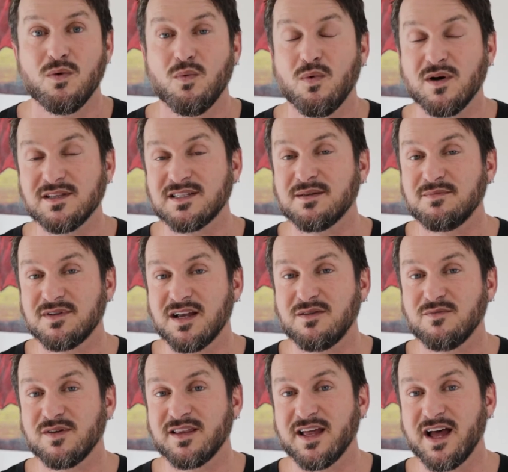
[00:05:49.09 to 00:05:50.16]
Once I'm
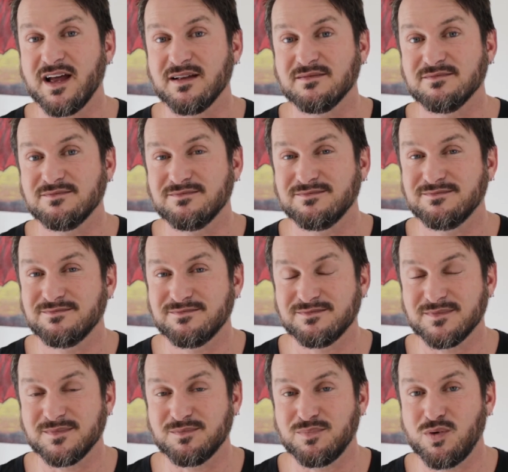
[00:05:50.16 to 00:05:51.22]
done with that,
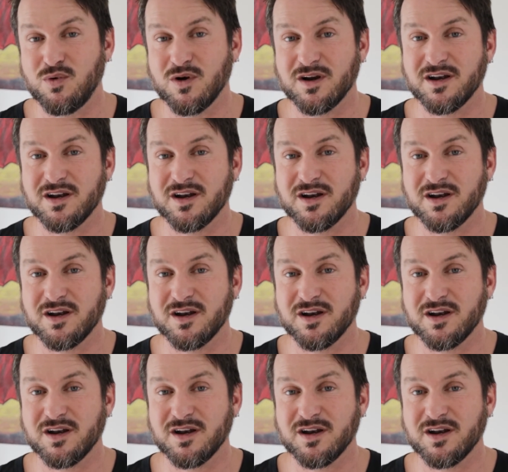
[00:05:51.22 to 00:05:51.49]
pour